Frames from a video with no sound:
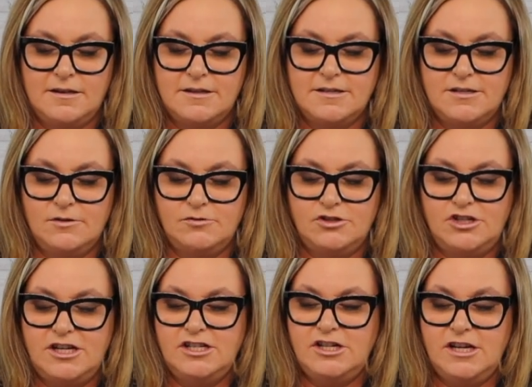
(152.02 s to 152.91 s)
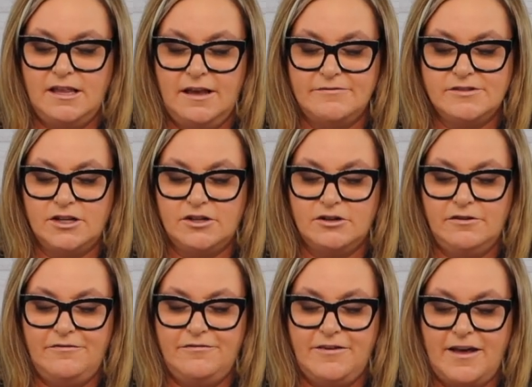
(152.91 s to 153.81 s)
So Gigi loves a
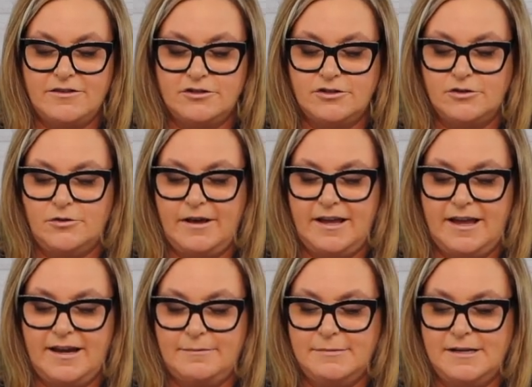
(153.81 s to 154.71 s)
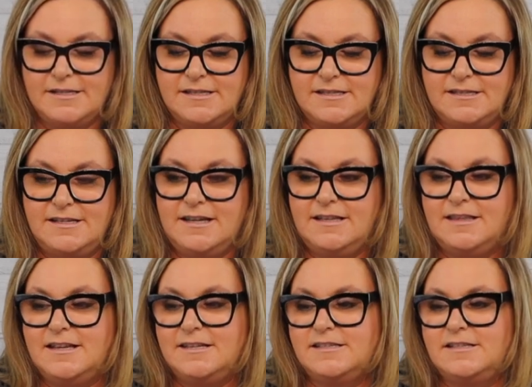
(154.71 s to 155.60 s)
good feather toy, and I'm gonna stick
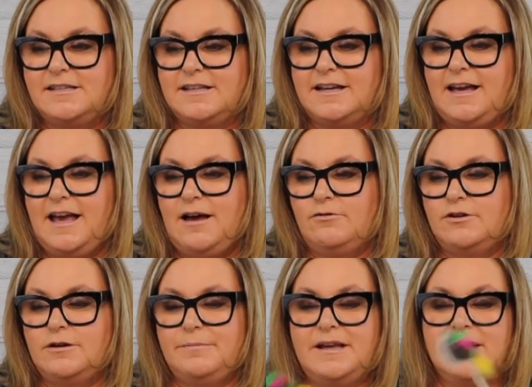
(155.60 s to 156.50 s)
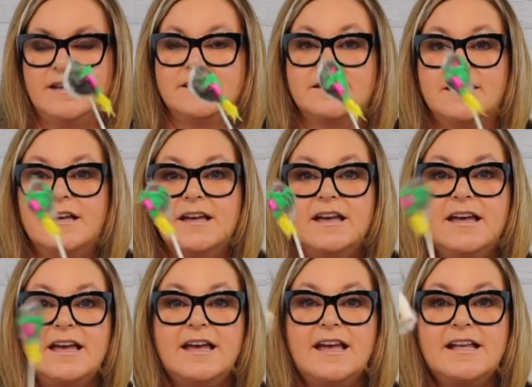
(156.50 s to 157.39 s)
this to the counter because
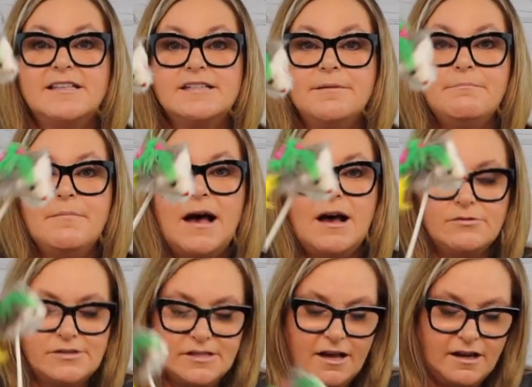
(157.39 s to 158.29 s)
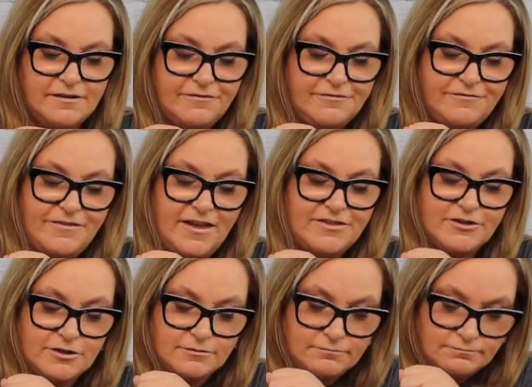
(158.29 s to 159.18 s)
it's a mouse on a
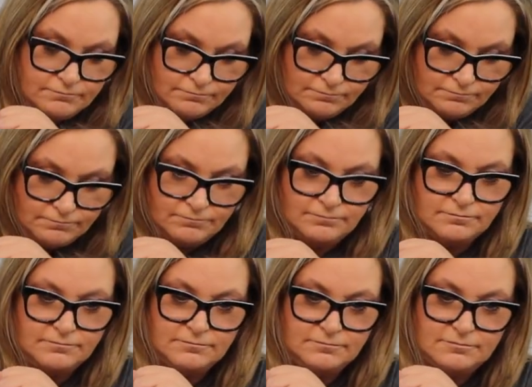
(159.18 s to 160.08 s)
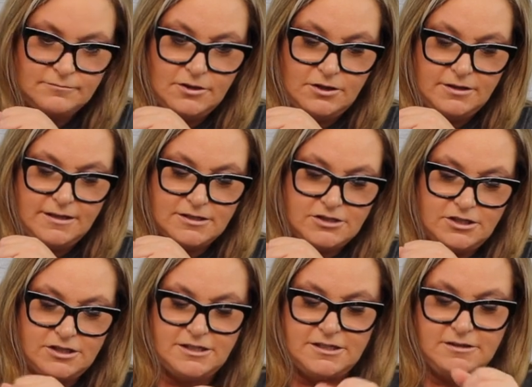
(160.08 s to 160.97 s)
feather. Look at this,
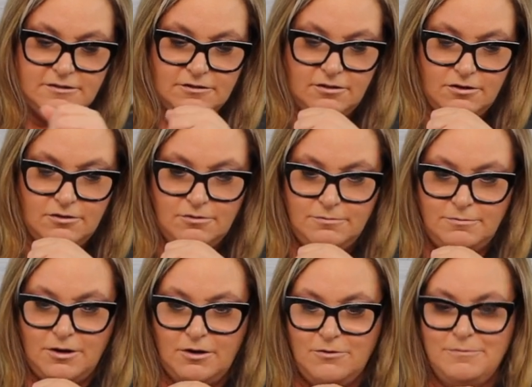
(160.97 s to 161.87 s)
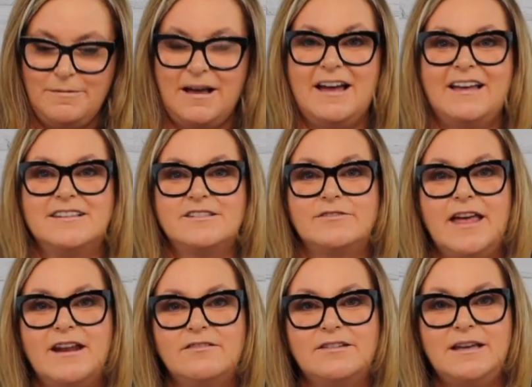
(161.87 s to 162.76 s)
Gigi. Oh my, so
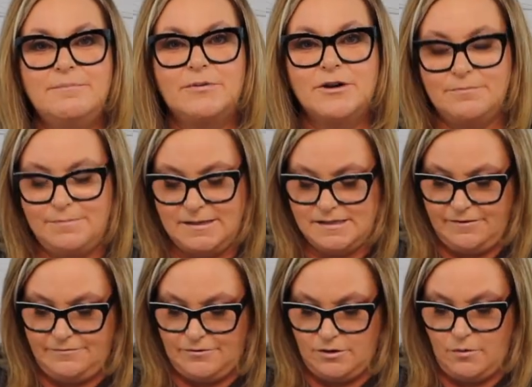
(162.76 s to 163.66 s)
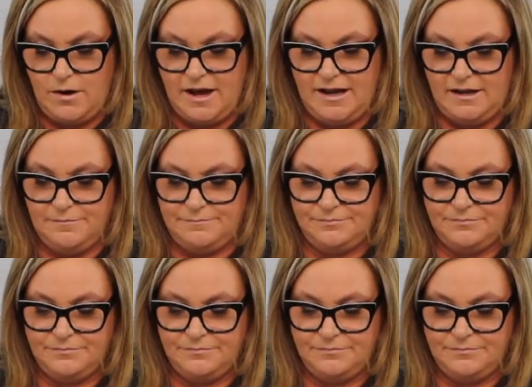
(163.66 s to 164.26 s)
that'll keep her busy for a while.